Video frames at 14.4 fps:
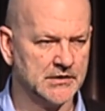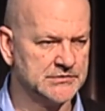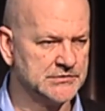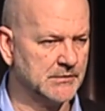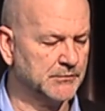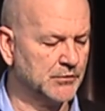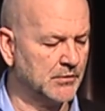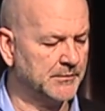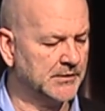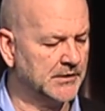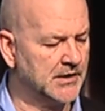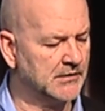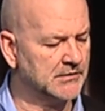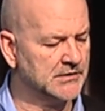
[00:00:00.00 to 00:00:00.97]

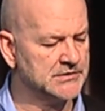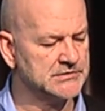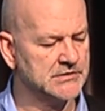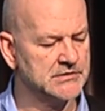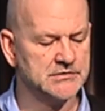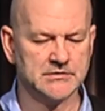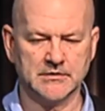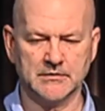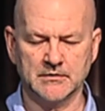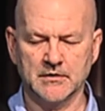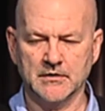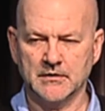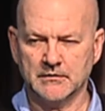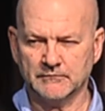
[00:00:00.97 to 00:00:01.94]
subcropping areas into the
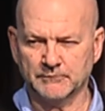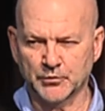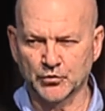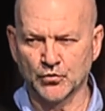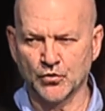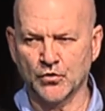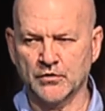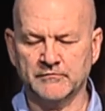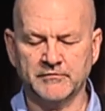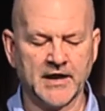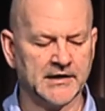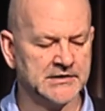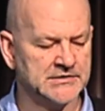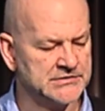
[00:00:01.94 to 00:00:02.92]
broad
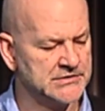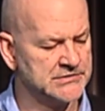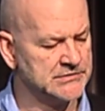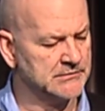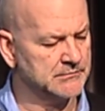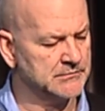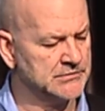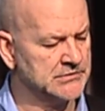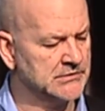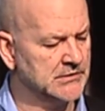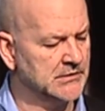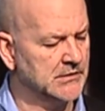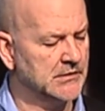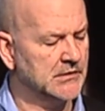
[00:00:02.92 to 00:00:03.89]
valley systems,
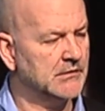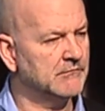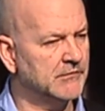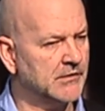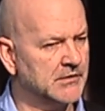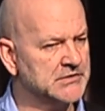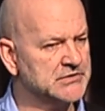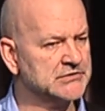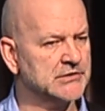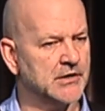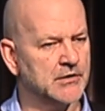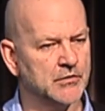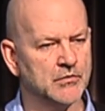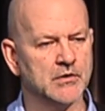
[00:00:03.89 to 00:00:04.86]
very
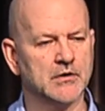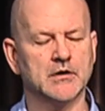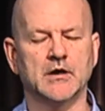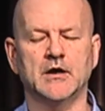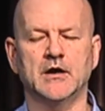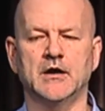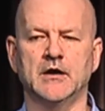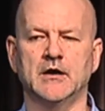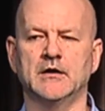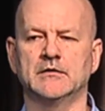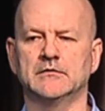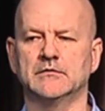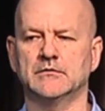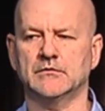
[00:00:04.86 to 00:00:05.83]
slow
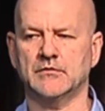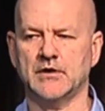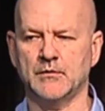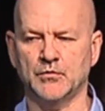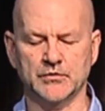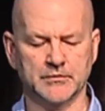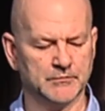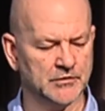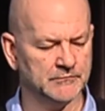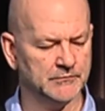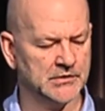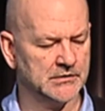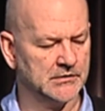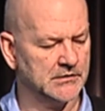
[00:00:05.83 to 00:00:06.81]
groundwater
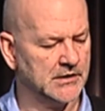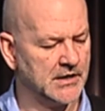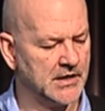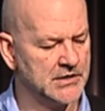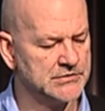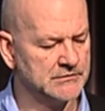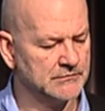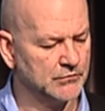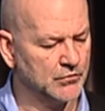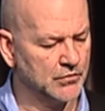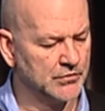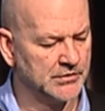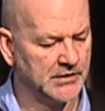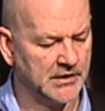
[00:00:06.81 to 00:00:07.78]
movement, the age of the
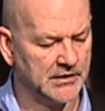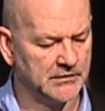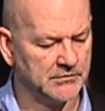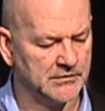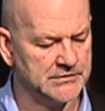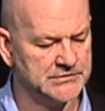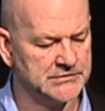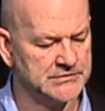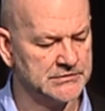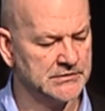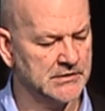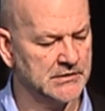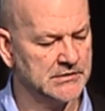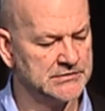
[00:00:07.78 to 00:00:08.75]
water increases
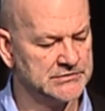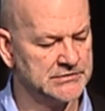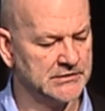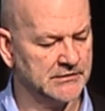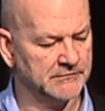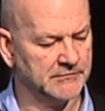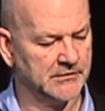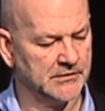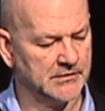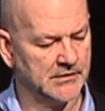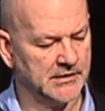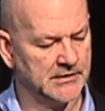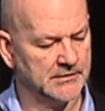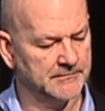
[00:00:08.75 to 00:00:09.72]

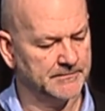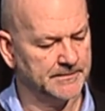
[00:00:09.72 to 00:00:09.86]
significantly.